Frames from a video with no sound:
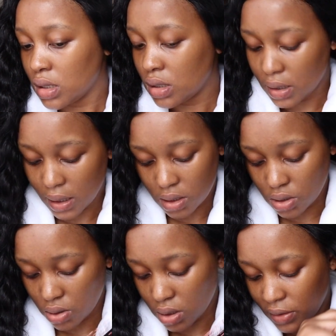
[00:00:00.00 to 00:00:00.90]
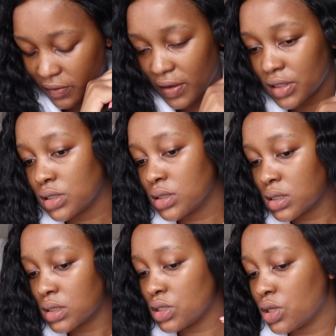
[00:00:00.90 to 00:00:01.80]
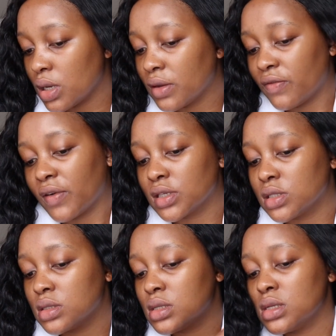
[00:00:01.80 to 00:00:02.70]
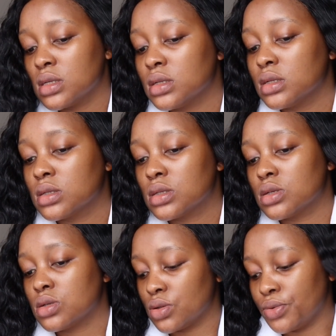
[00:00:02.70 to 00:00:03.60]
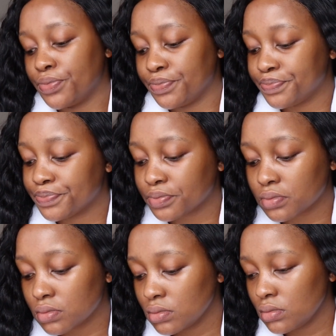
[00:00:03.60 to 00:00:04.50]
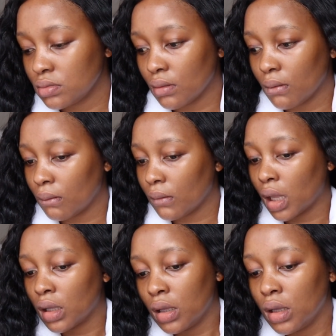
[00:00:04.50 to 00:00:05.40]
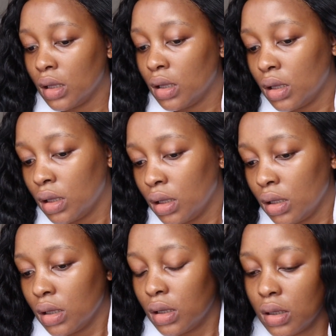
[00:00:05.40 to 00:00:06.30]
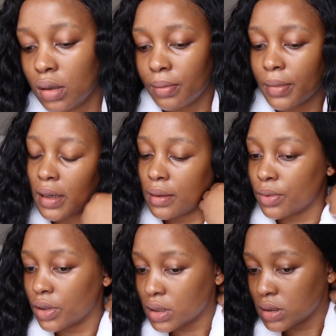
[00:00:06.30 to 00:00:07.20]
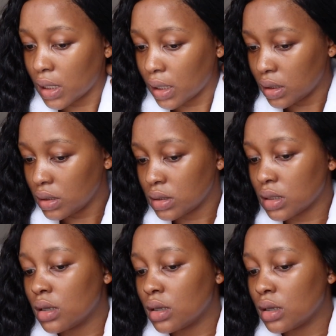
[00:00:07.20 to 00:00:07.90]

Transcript: like, year-end functions. It's year-end function season. So, but I'm really tired.